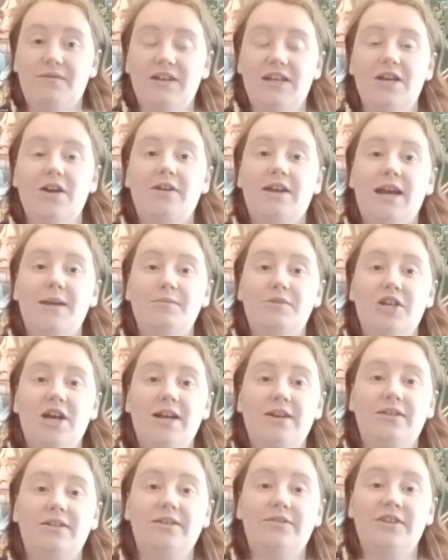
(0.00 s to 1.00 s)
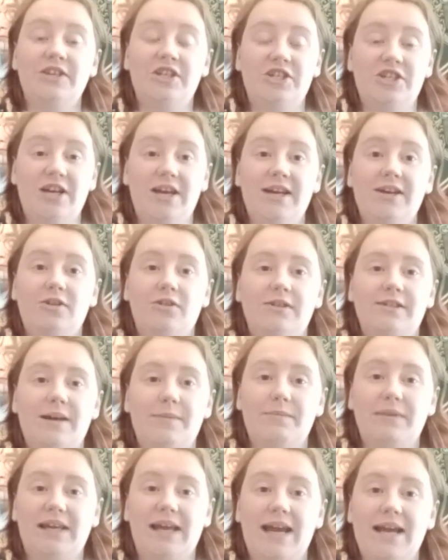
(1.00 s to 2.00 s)
video game channel this year called
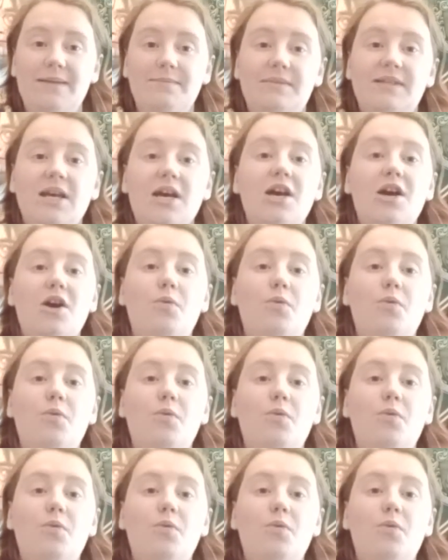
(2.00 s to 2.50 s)
Ember Games,